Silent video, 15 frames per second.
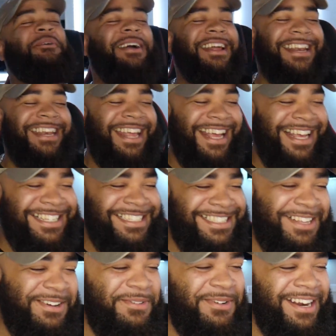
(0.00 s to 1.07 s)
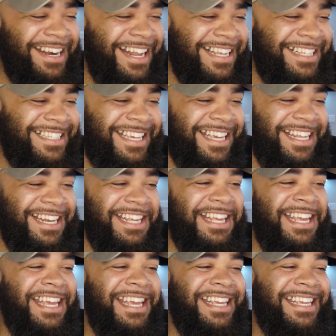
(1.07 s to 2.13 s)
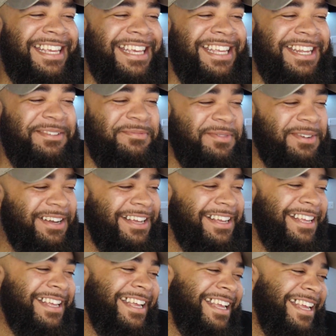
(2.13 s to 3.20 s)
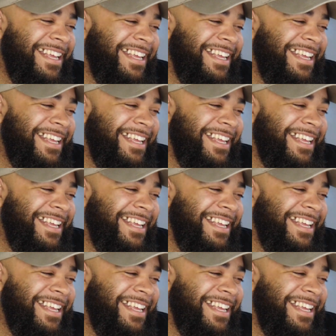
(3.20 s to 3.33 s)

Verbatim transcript: Windex get it. He get it, bro. He